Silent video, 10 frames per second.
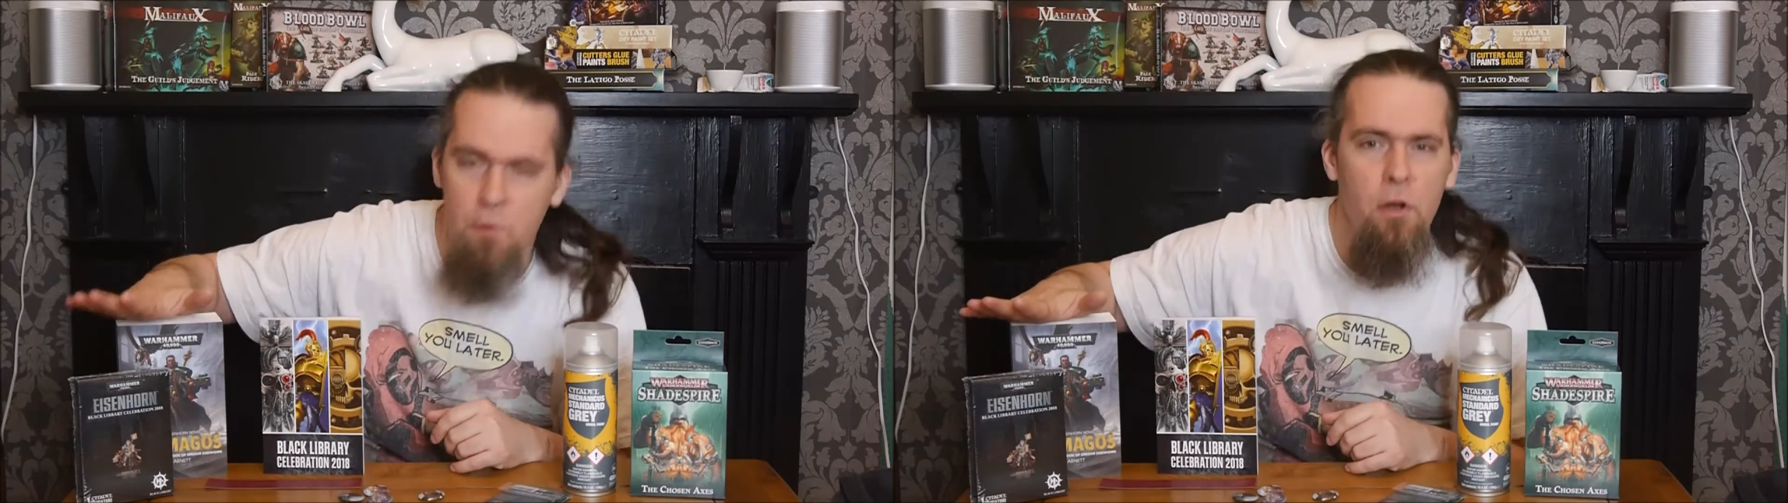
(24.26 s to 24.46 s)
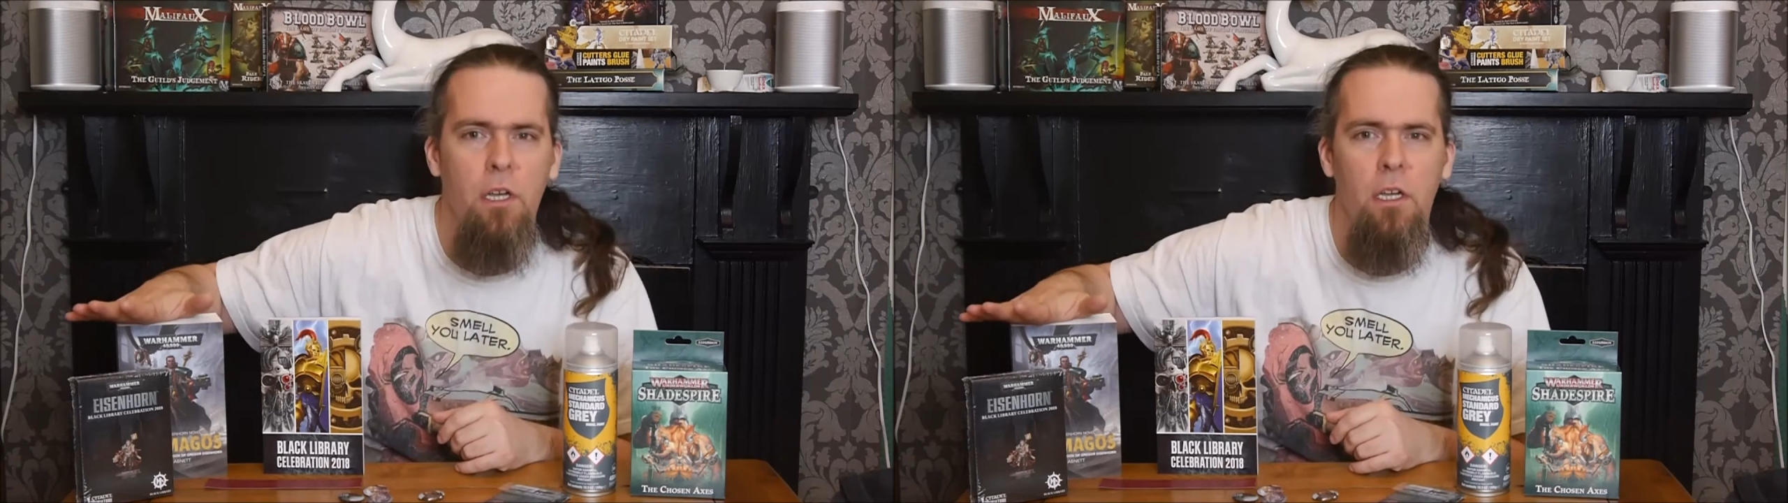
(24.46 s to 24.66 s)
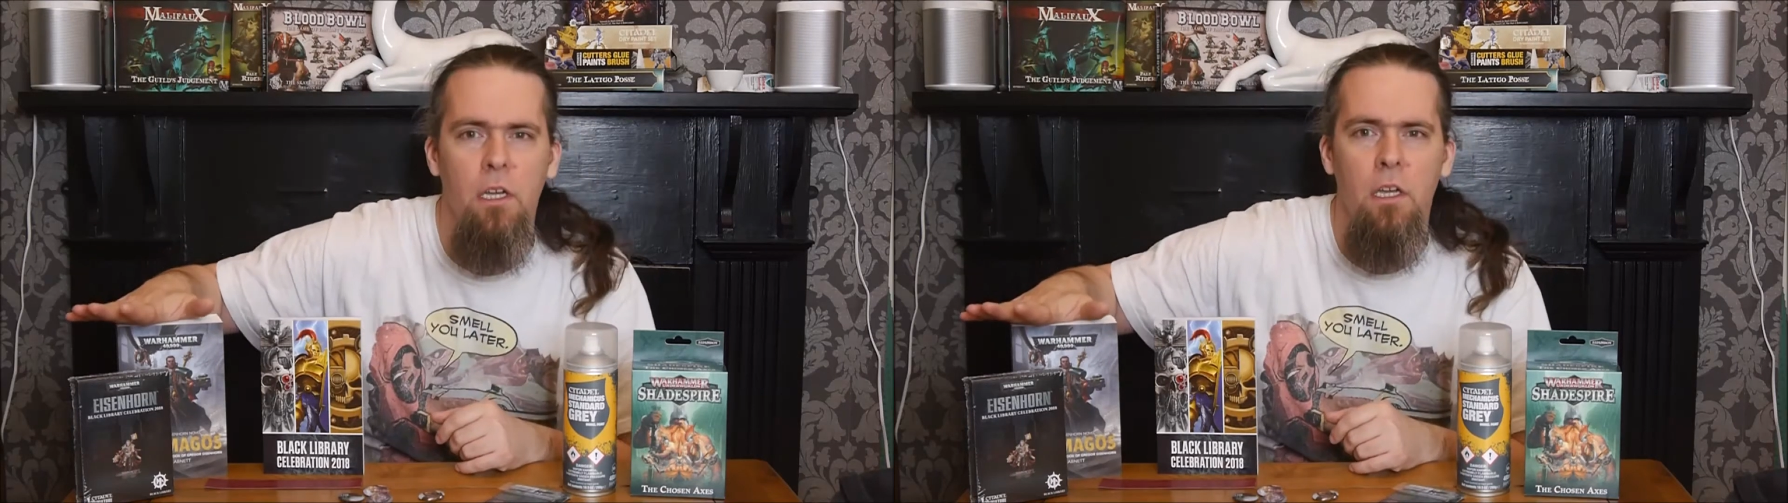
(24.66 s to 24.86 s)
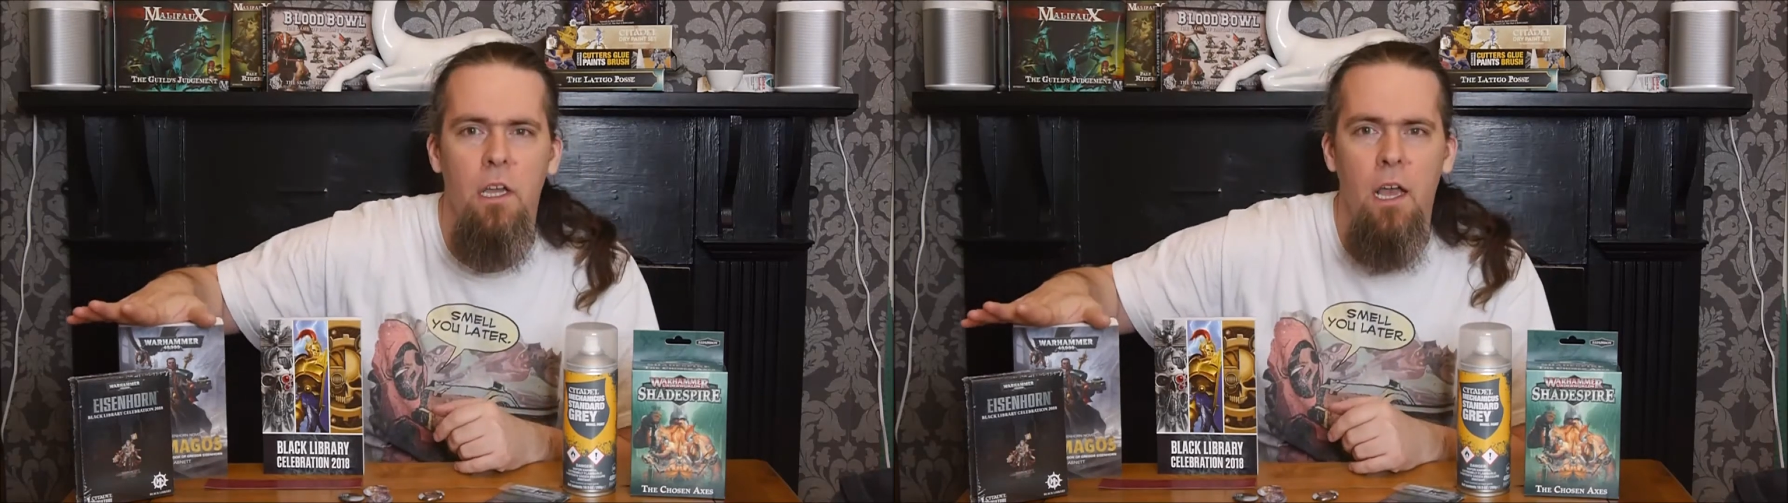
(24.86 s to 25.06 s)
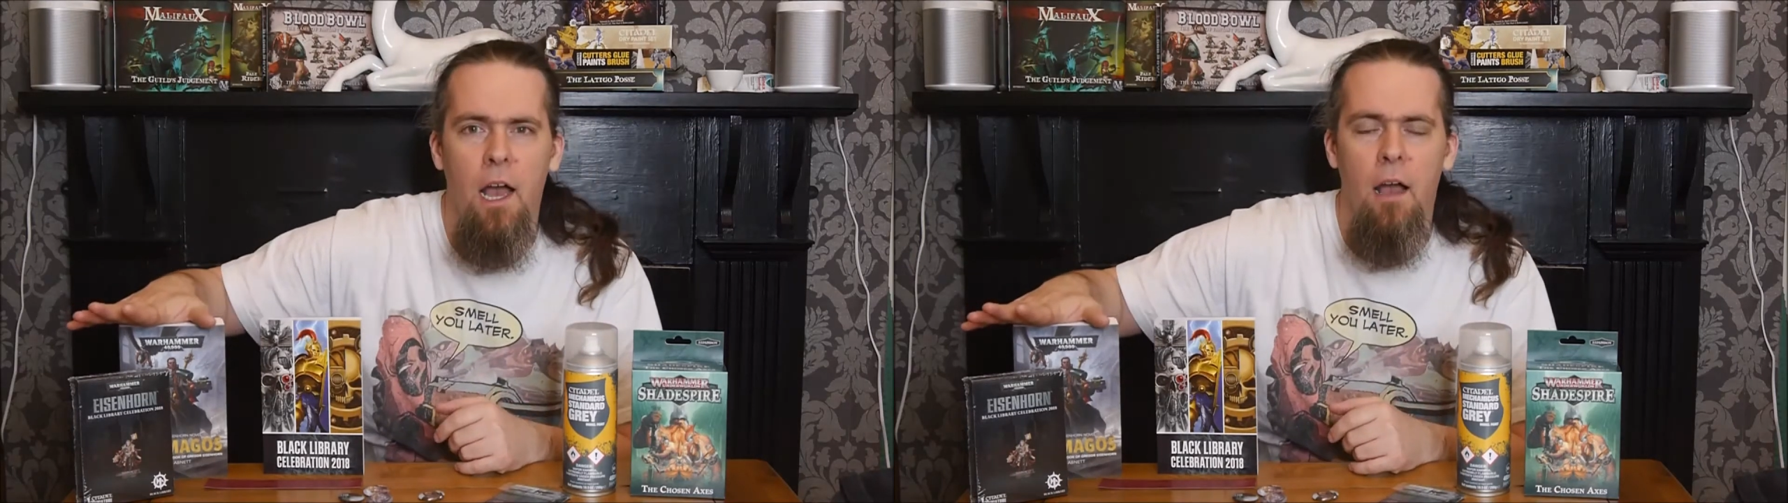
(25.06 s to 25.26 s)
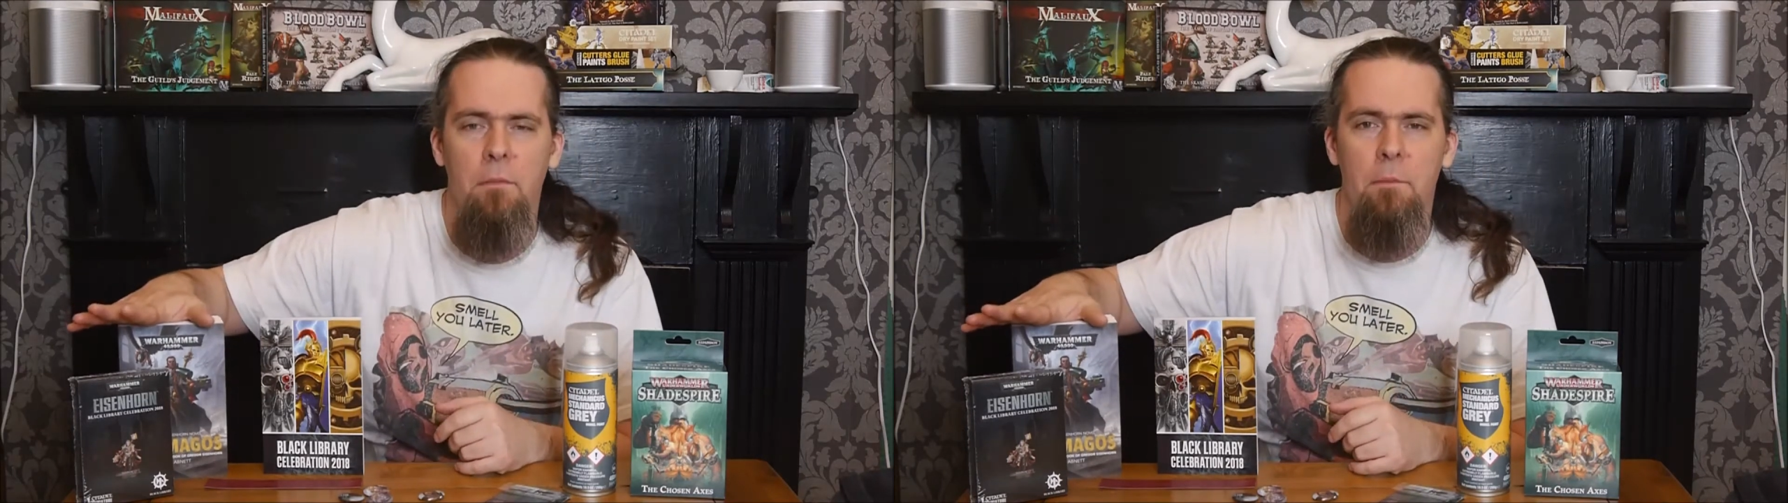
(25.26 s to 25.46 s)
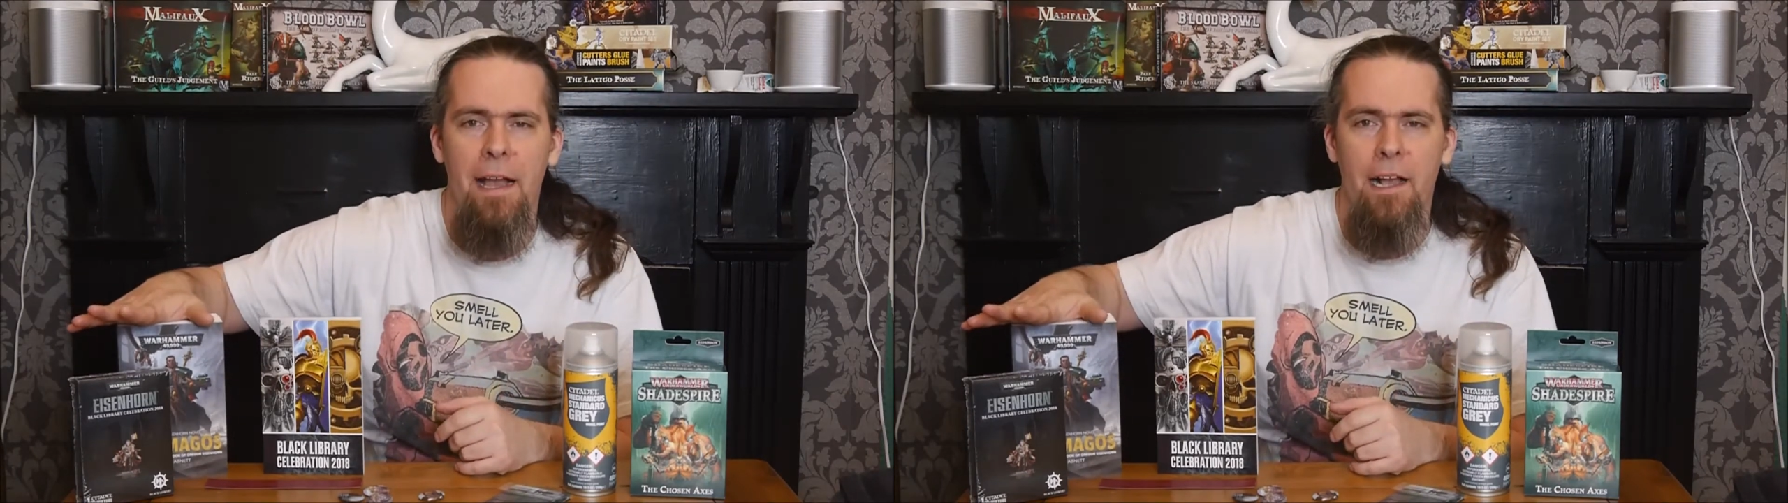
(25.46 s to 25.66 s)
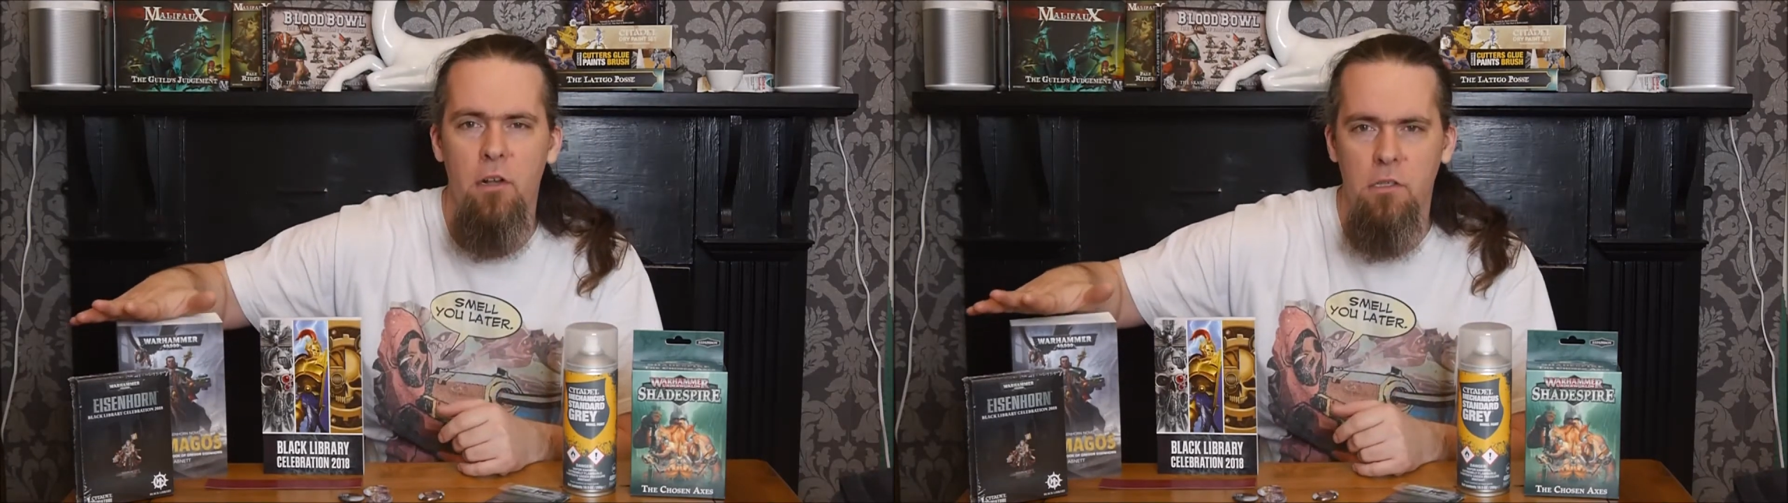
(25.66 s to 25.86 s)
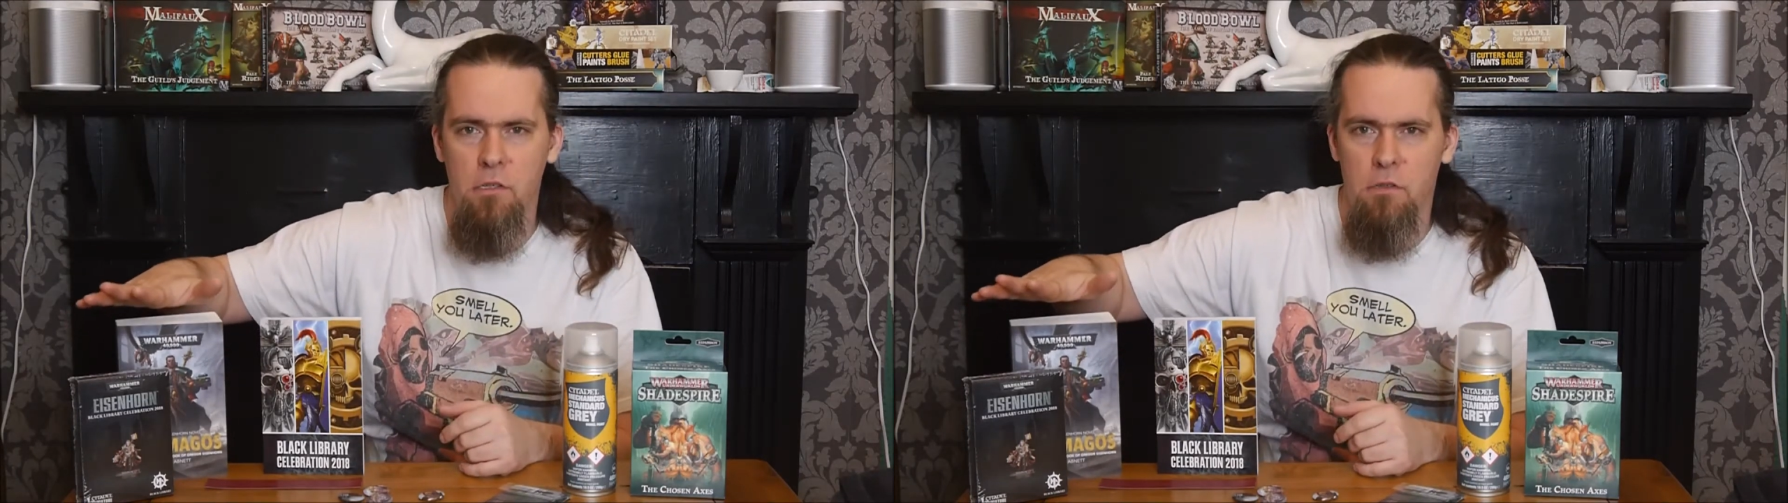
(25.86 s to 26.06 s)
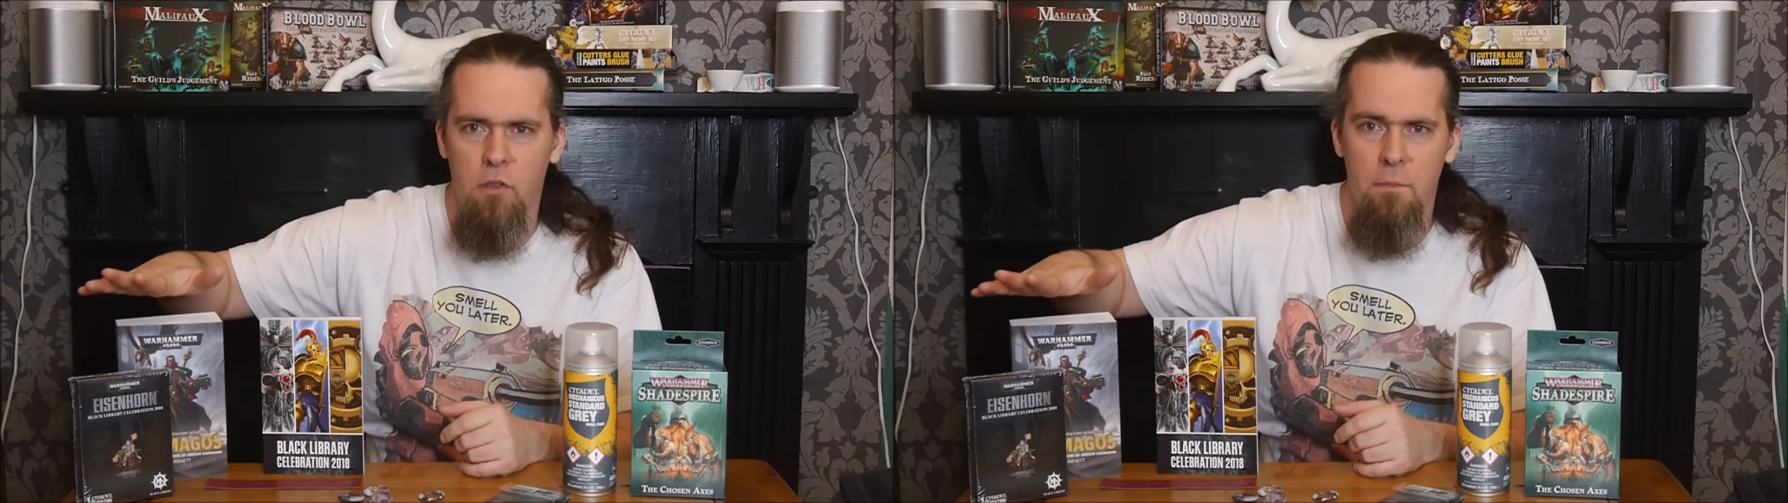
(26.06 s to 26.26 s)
book, the Magos,